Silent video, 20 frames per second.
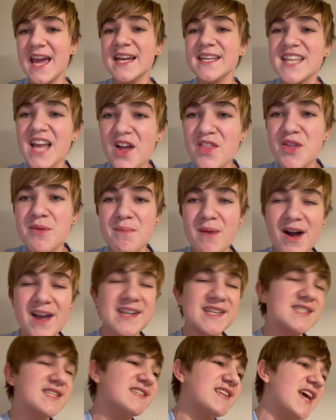down the mic
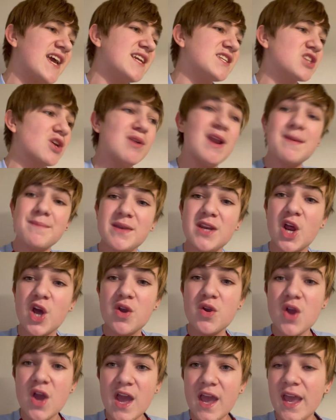today. So let me know
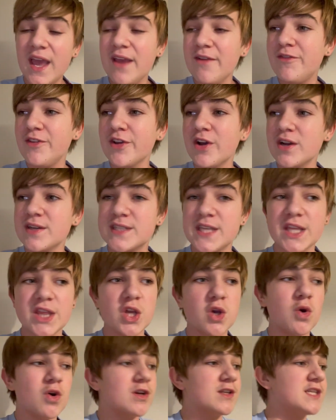if you guys think the
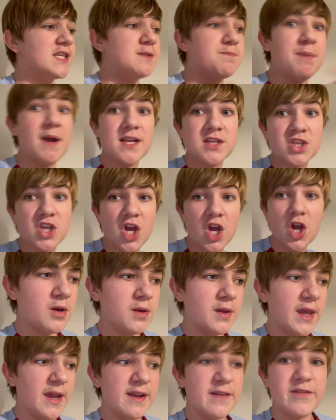quality's better,
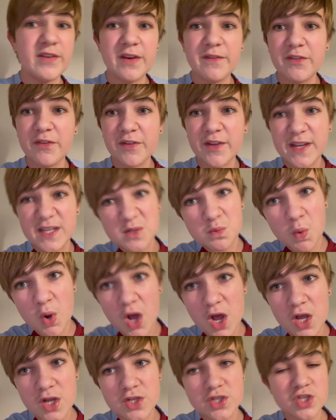even if you think it's
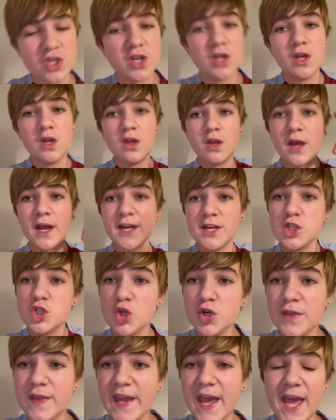worse. And enjoy
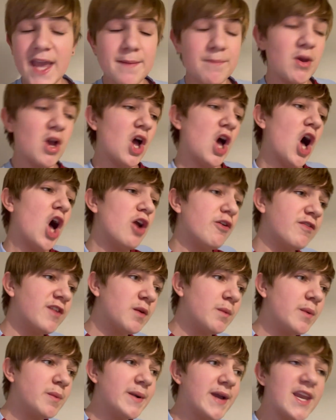the game. Hopefully
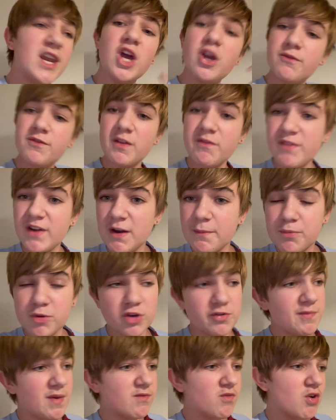we win, hopefully Villa prove
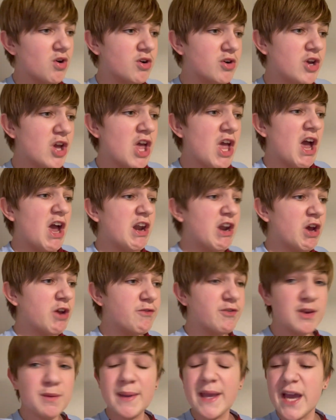me wrong, and
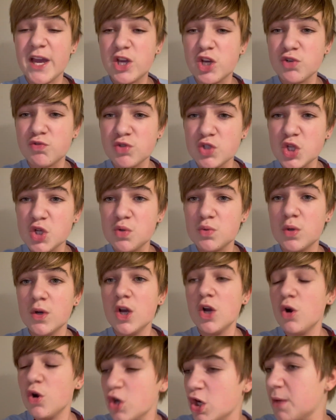hopefully we get a good result.
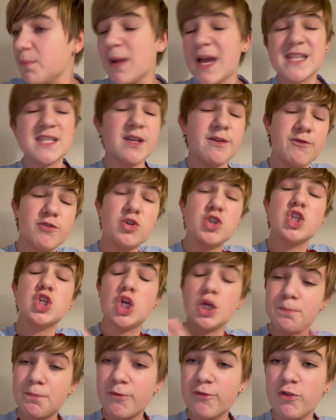All I'm asking for is a
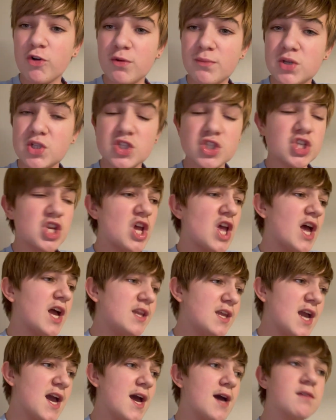good performance, and
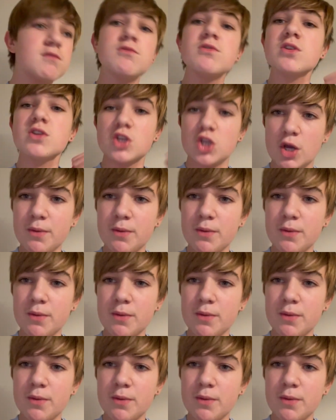yeah, come